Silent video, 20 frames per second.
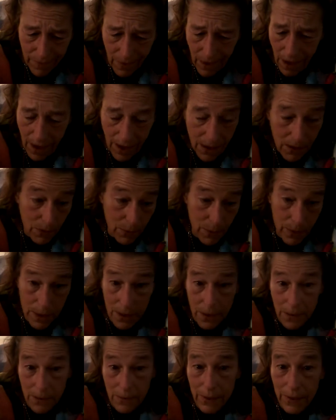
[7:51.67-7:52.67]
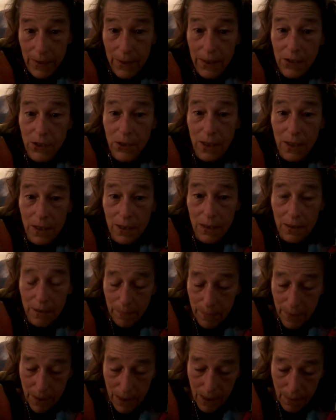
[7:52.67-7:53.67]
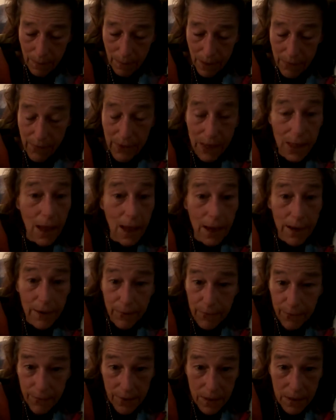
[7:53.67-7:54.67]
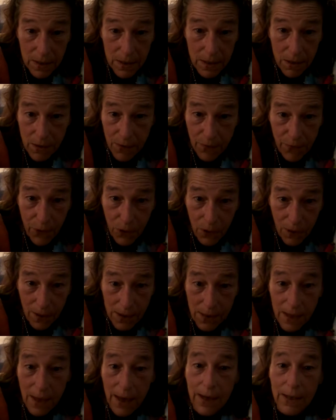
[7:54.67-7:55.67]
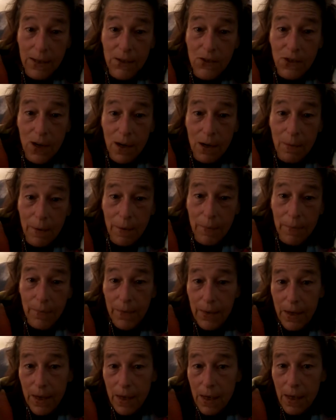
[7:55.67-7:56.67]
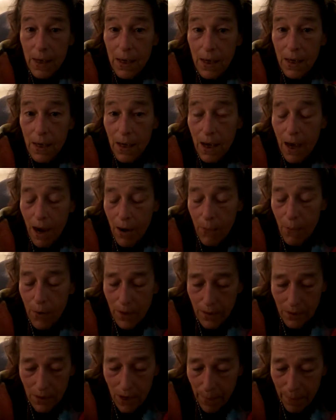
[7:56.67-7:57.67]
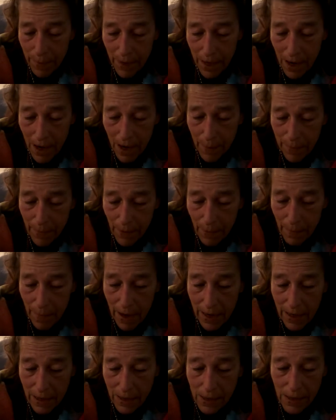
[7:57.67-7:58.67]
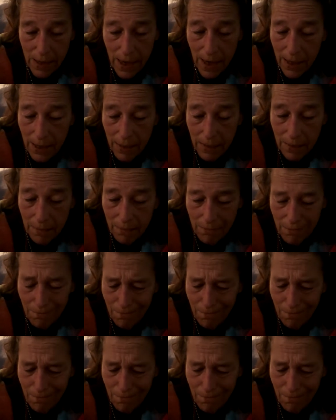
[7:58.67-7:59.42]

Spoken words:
I don't know what they're doing this year, but I'm living life to the fullest, ladies and gentlemen. I will not be hampered by insane,